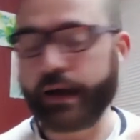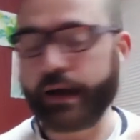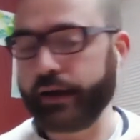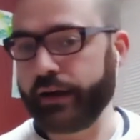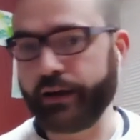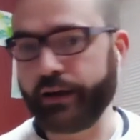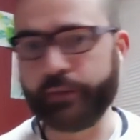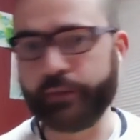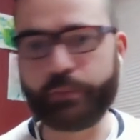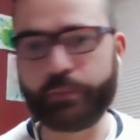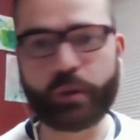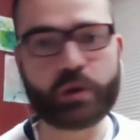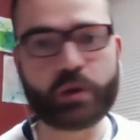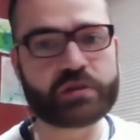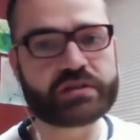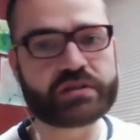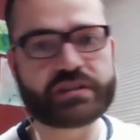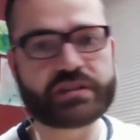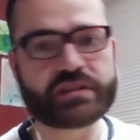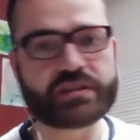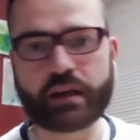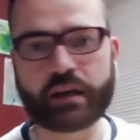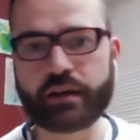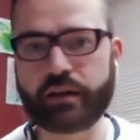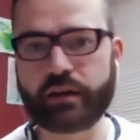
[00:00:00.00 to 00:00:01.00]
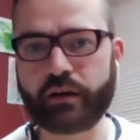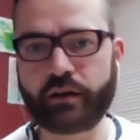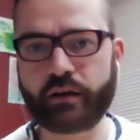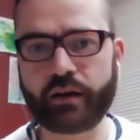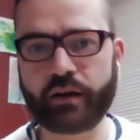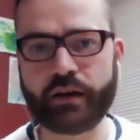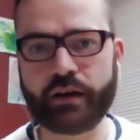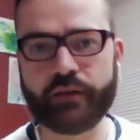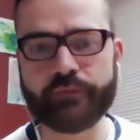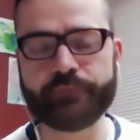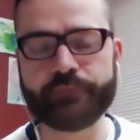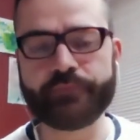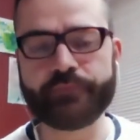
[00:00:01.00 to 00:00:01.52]

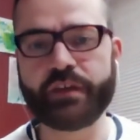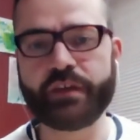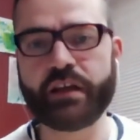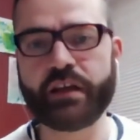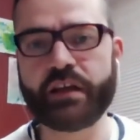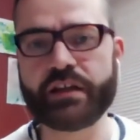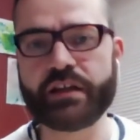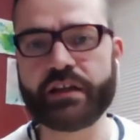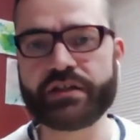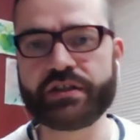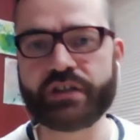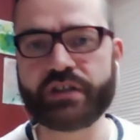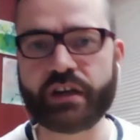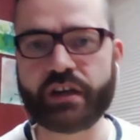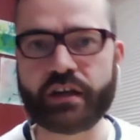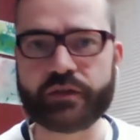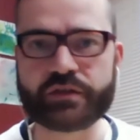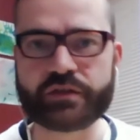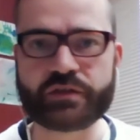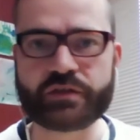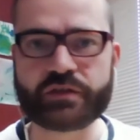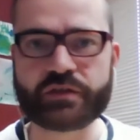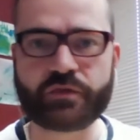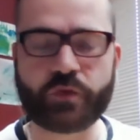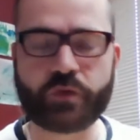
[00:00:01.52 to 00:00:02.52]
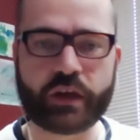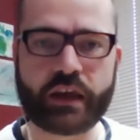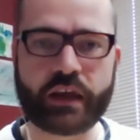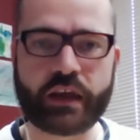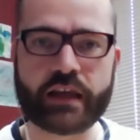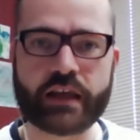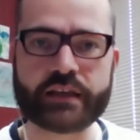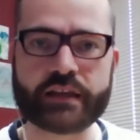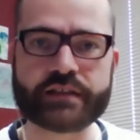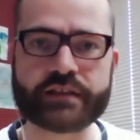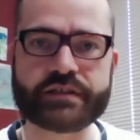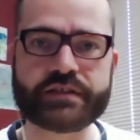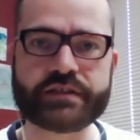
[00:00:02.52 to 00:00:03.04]
post-secondary initiatives for
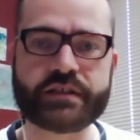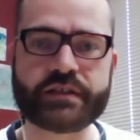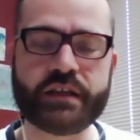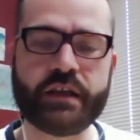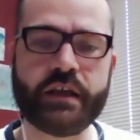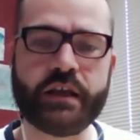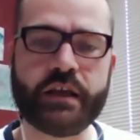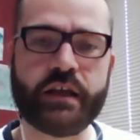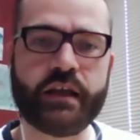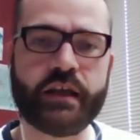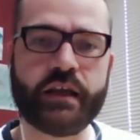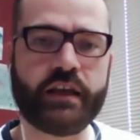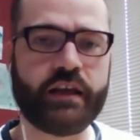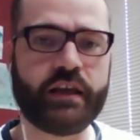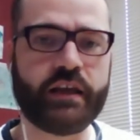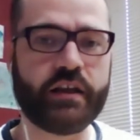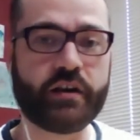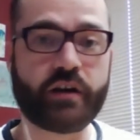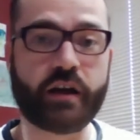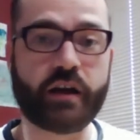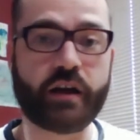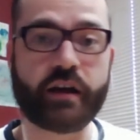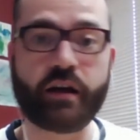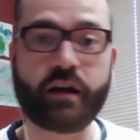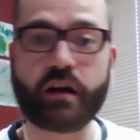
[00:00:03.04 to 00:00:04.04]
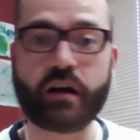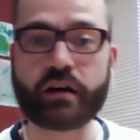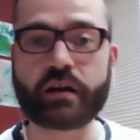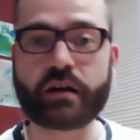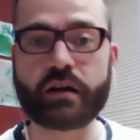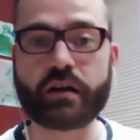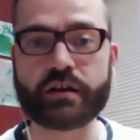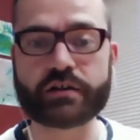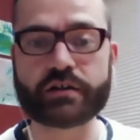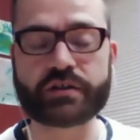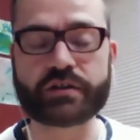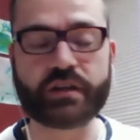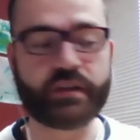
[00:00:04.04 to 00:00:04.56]
kids here in our
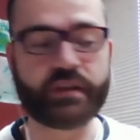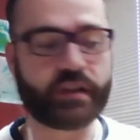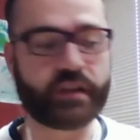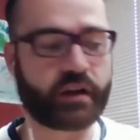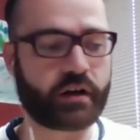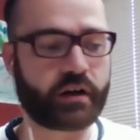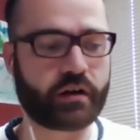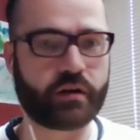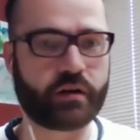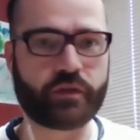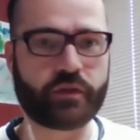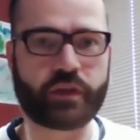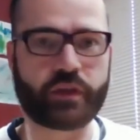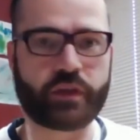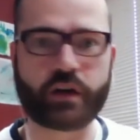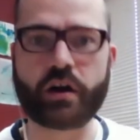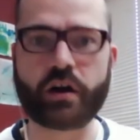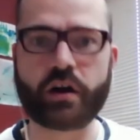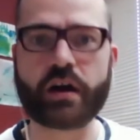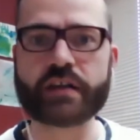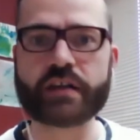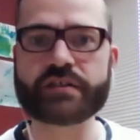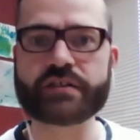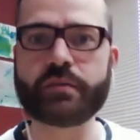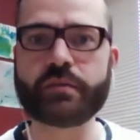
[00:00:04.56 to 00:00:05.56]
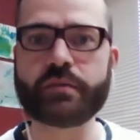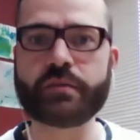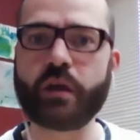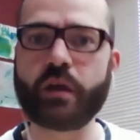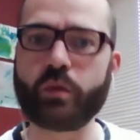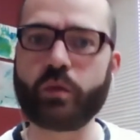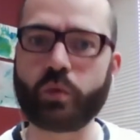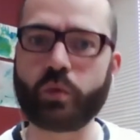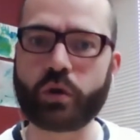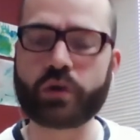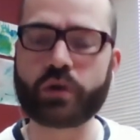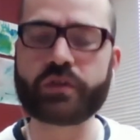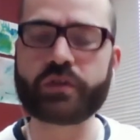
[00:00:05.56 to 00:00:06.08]
country that are awesome and
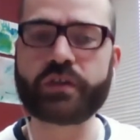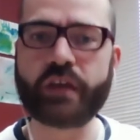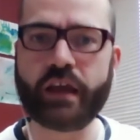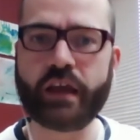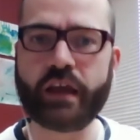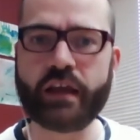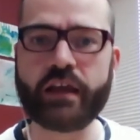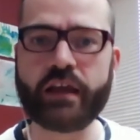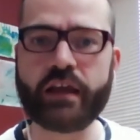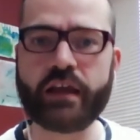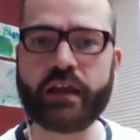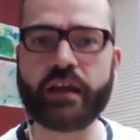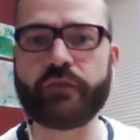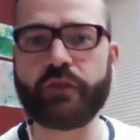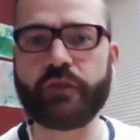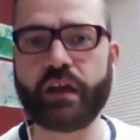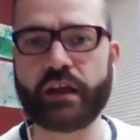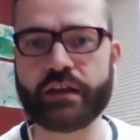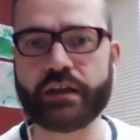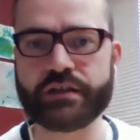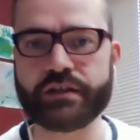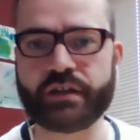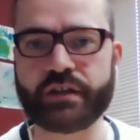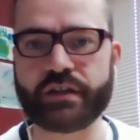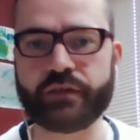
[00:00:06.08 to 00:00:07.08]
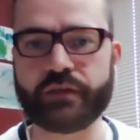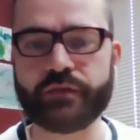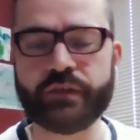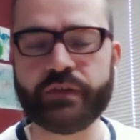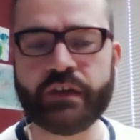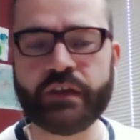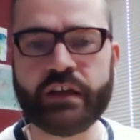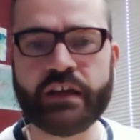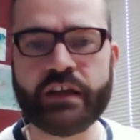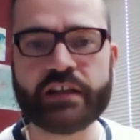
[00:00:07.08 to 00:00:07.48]
worth taking advantage of,